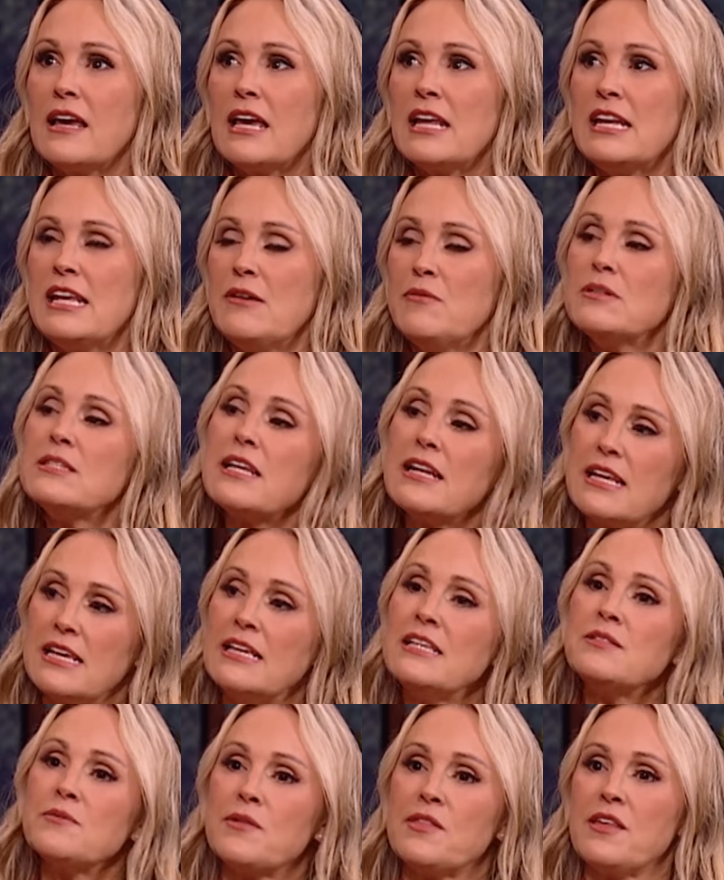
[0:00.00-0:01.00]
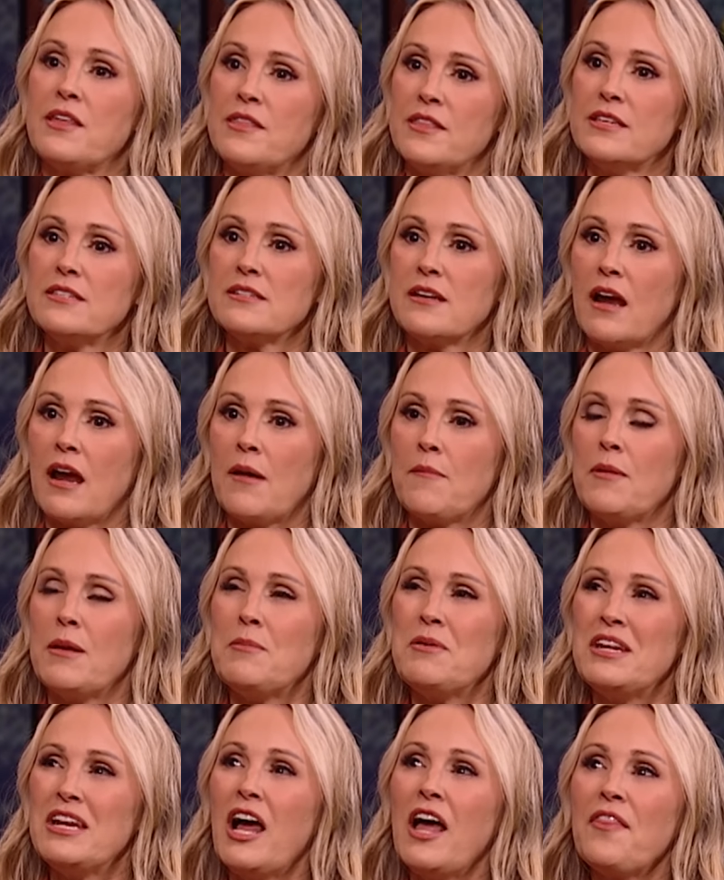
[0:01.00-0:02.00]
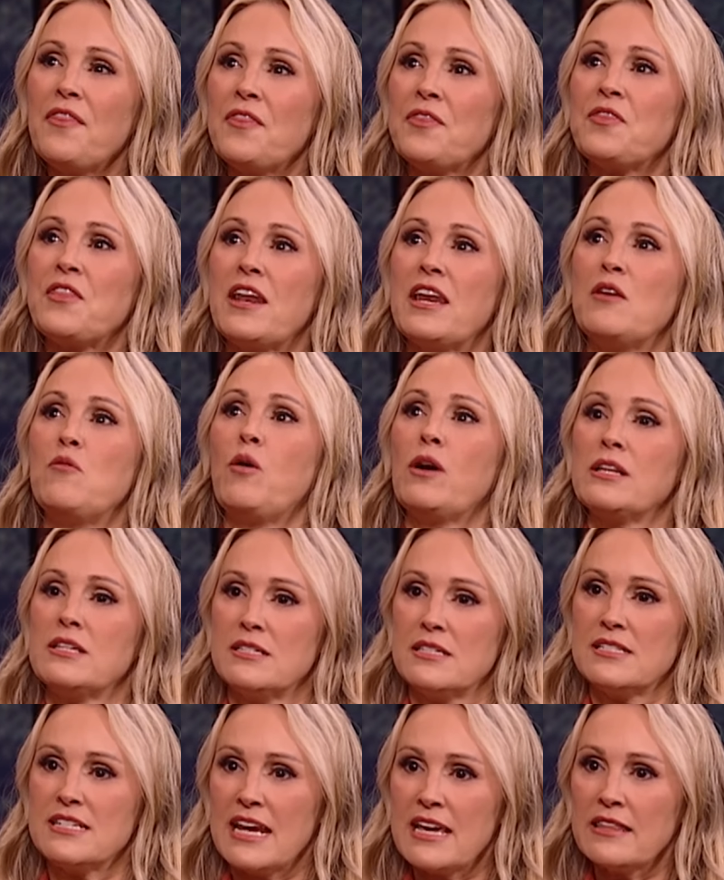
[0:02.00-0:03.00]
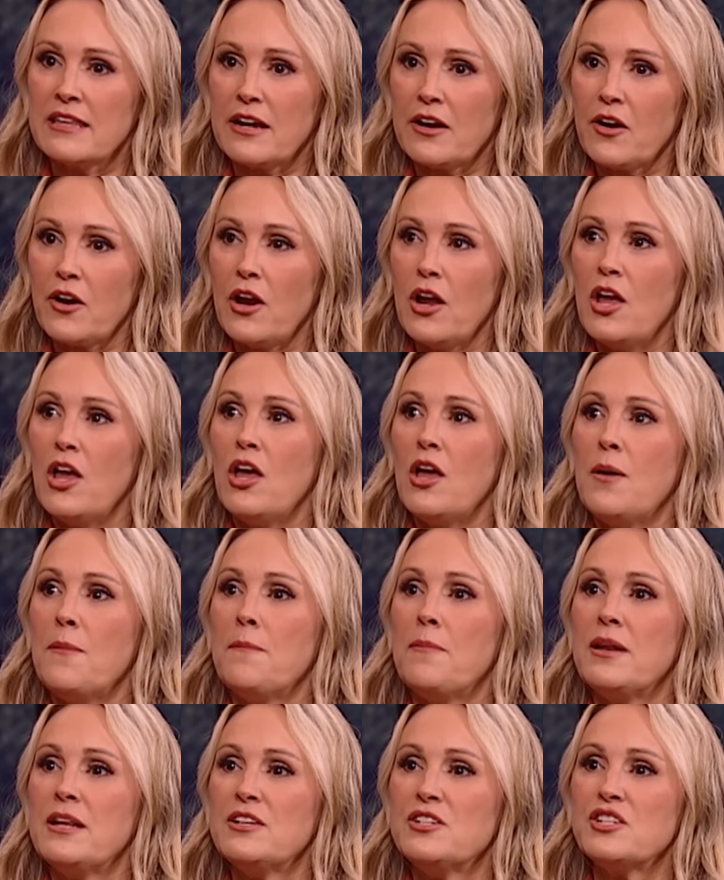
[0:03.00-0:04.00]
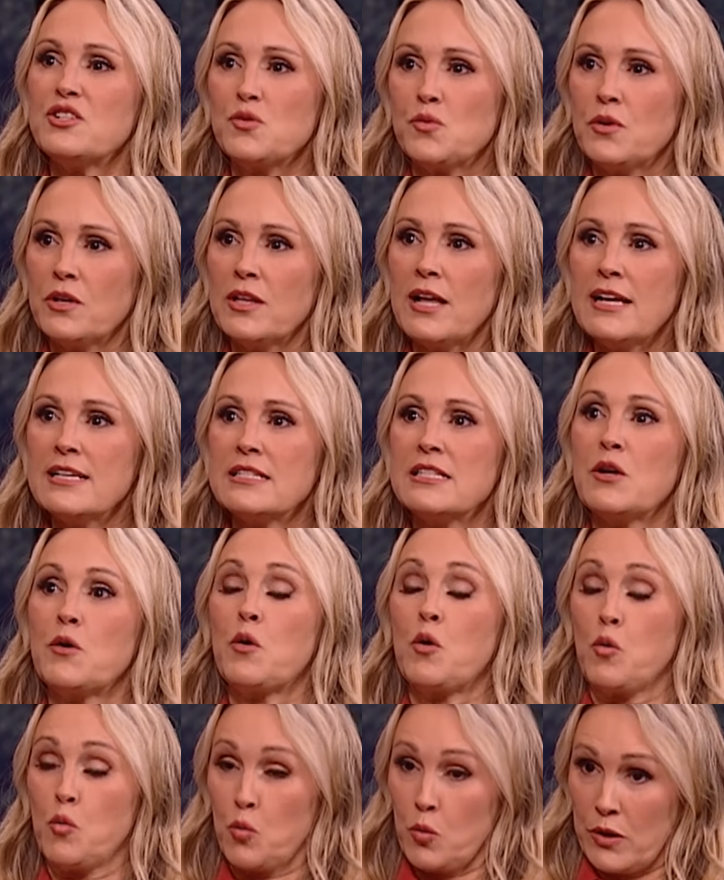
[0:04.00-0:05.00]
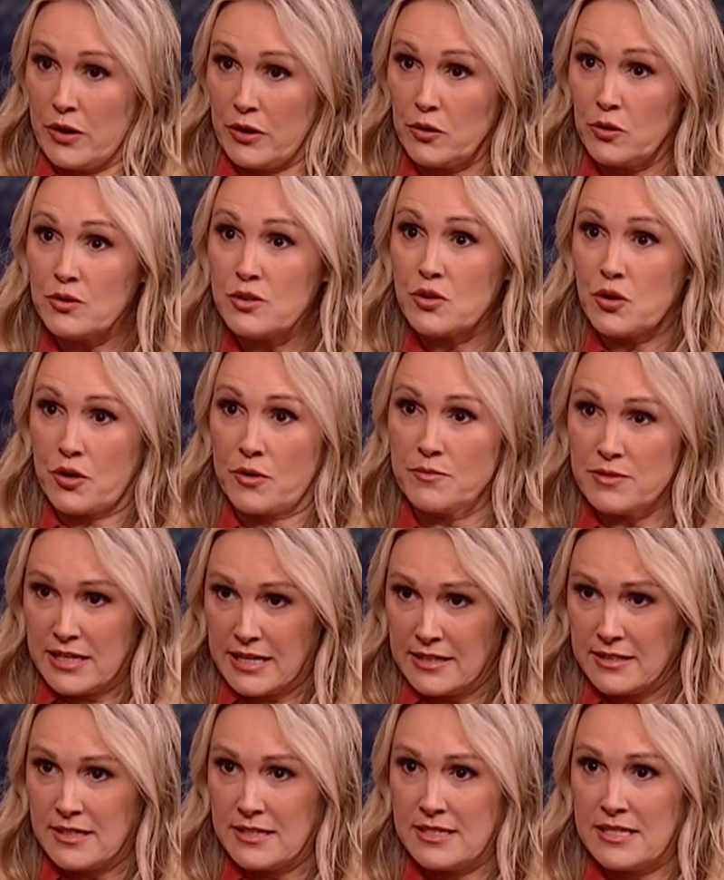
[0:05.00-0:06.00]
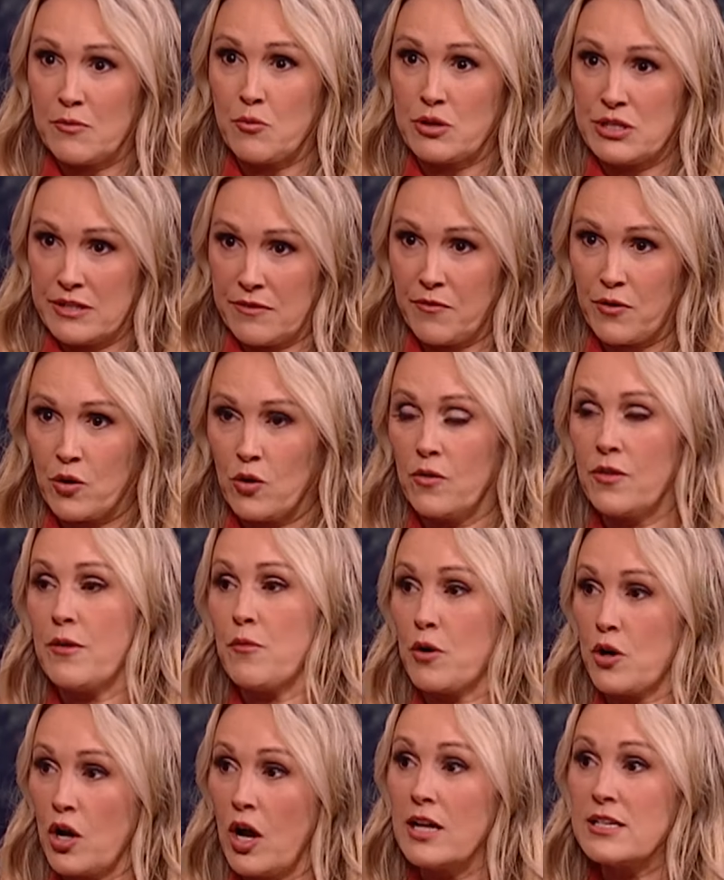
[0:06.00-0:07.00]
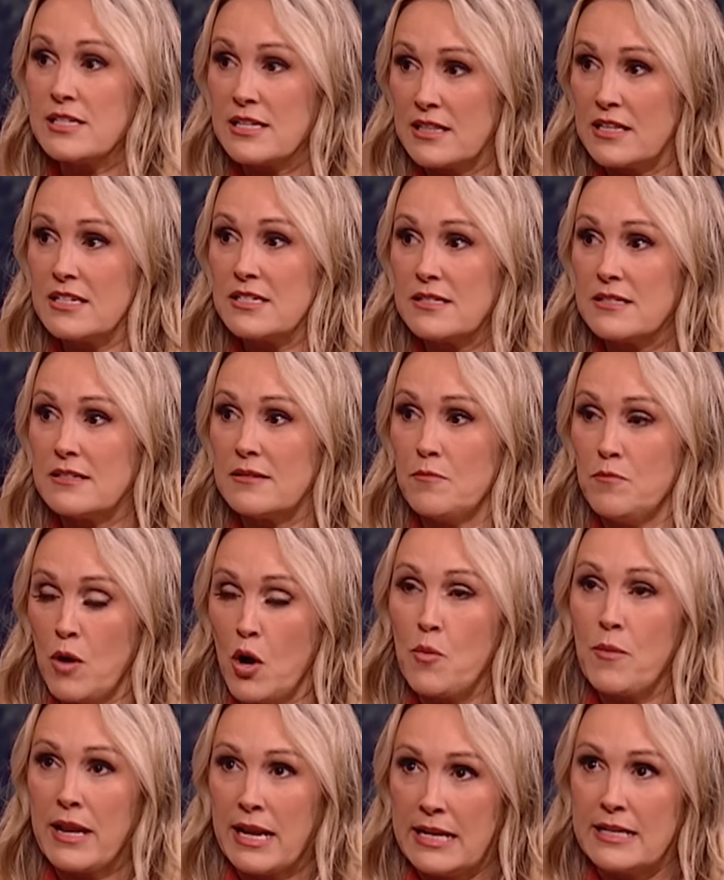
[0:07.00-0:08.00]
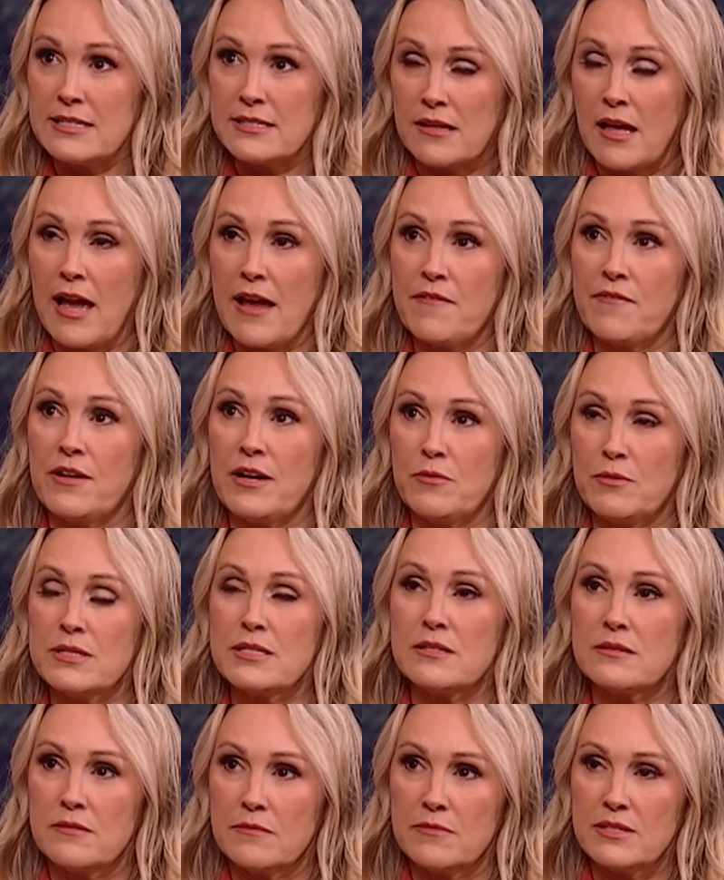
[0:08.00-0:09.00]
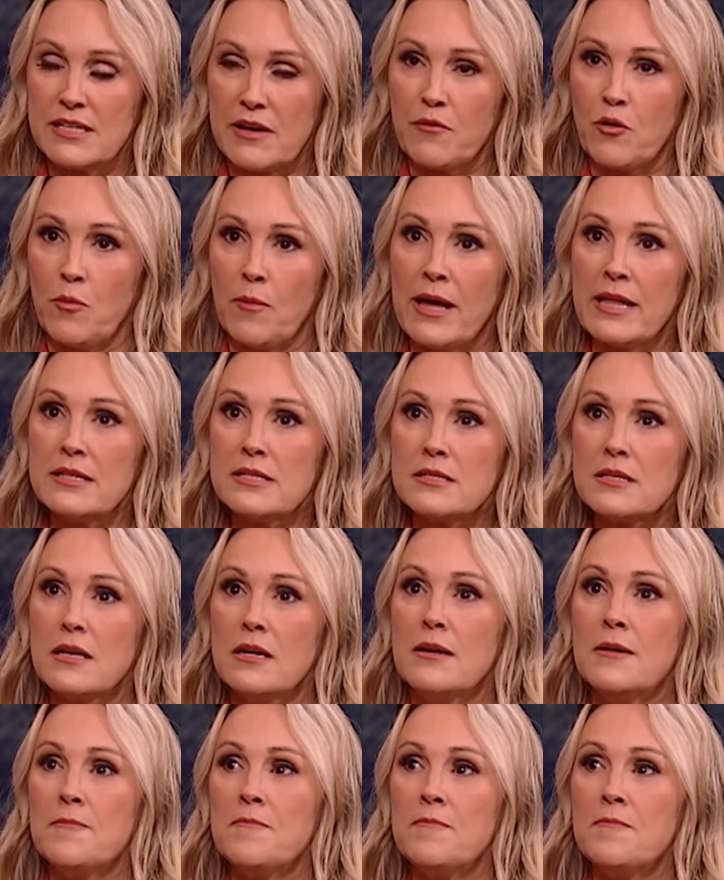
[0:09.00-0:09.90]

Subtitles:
And he was at ease with it this time. I mean, not that he wanted to stay there, but he just realized there were real circumstances that were difficult that were causing this moment in his life, and it was several months.